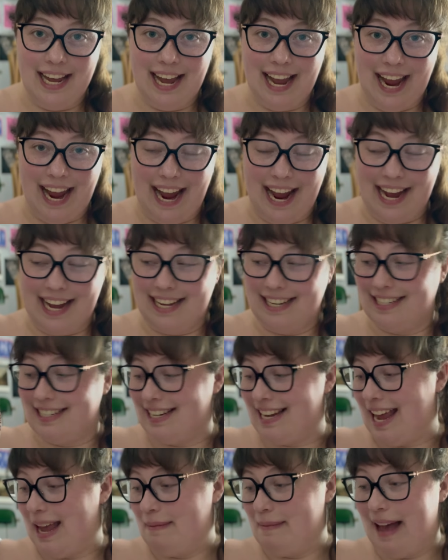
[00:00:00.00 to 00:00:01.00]
and
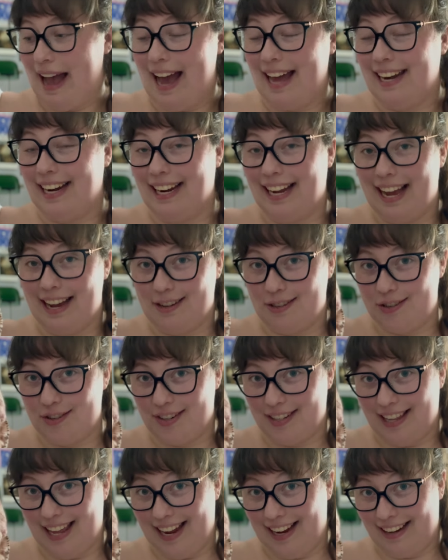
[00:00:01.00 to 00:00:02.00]
am adding
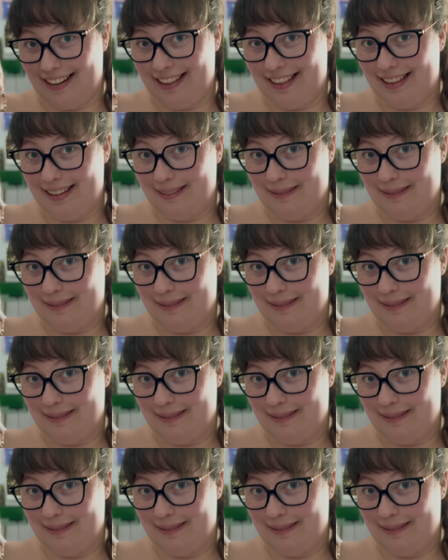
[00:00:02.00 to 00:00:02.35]
extra length,